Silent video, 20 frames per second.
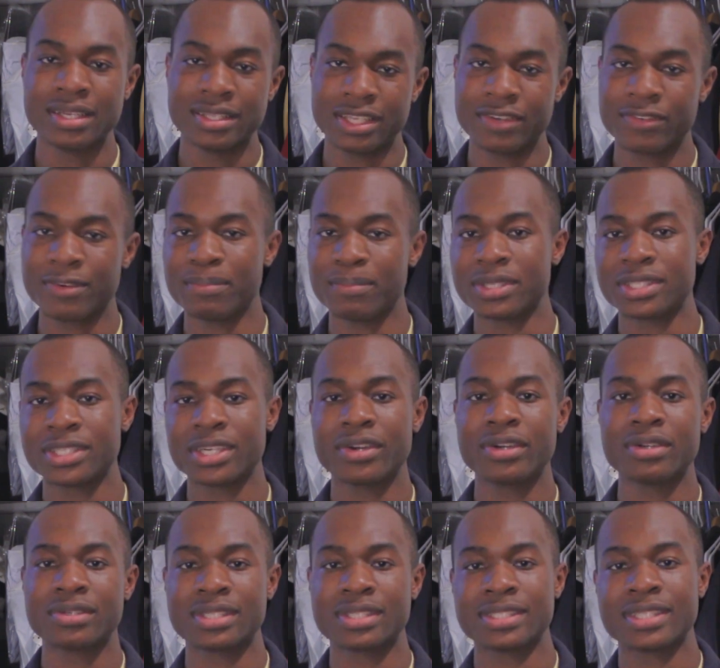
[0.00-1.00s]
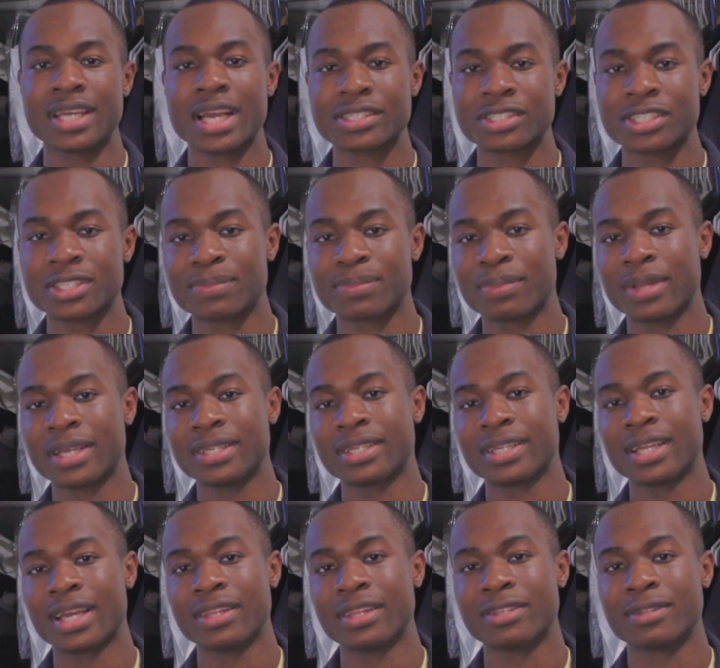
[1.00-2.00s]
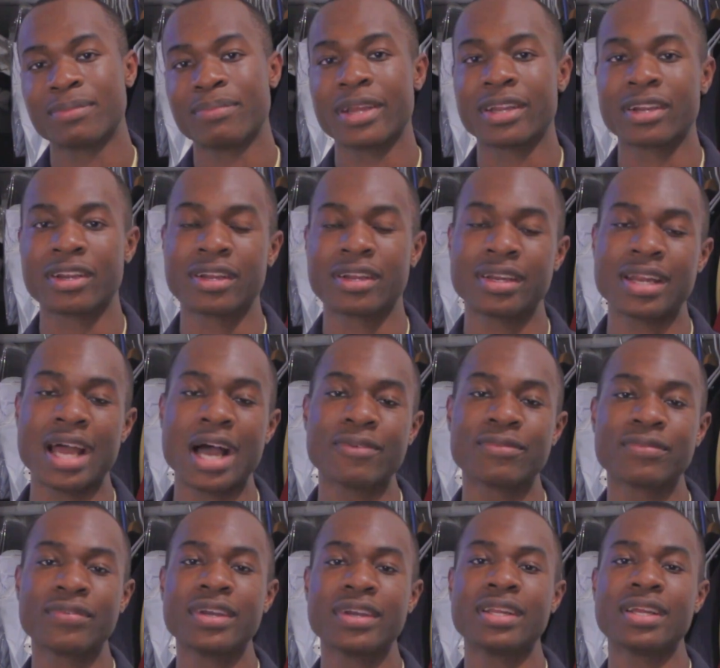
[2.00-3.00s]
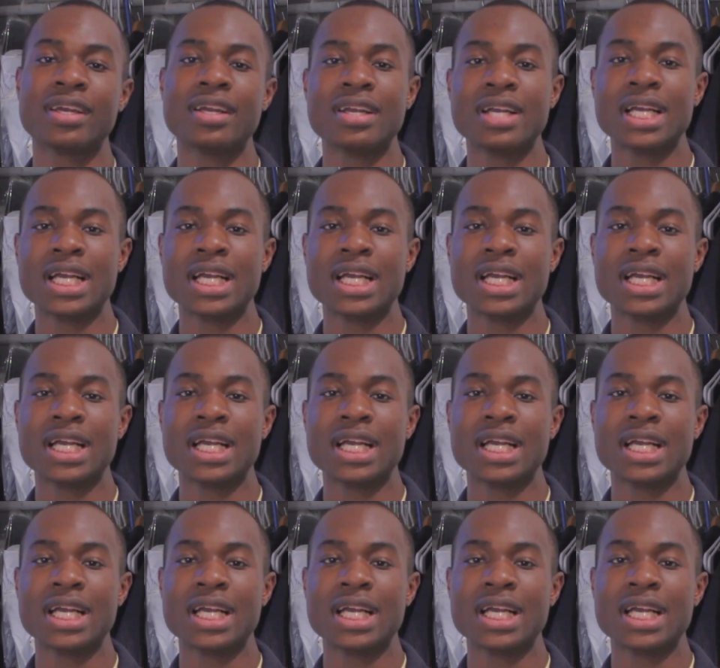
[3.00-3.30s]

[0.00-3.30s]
different materials and textures play together to make a good outfit.